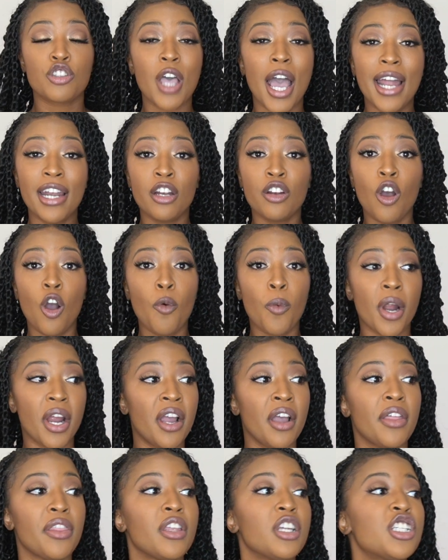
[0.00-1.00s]
So out of
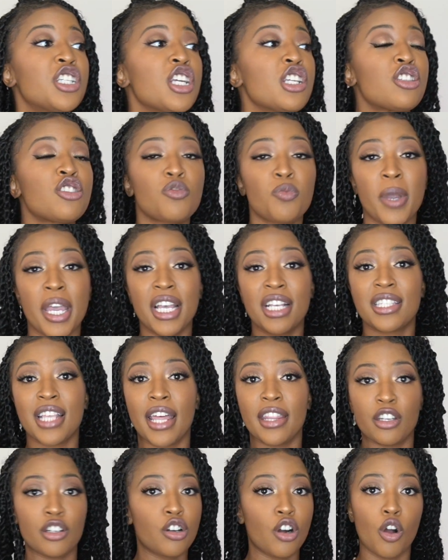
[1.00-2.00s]
nowhere, she swings
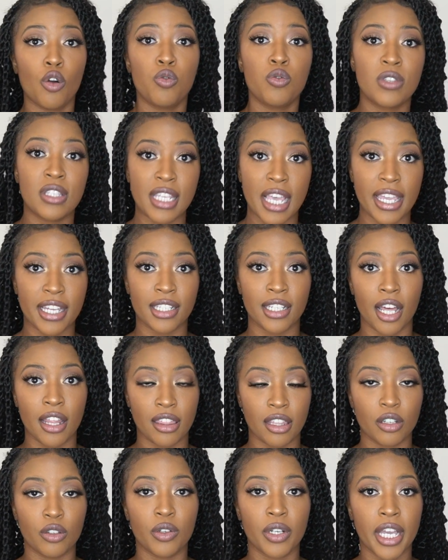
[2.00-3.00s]
at the girl who's saying
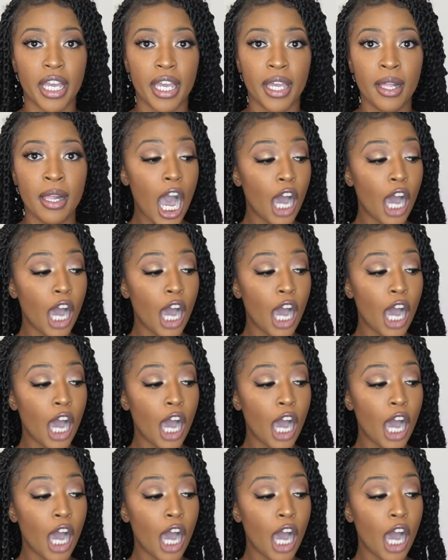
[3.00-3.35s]
nothing, okay?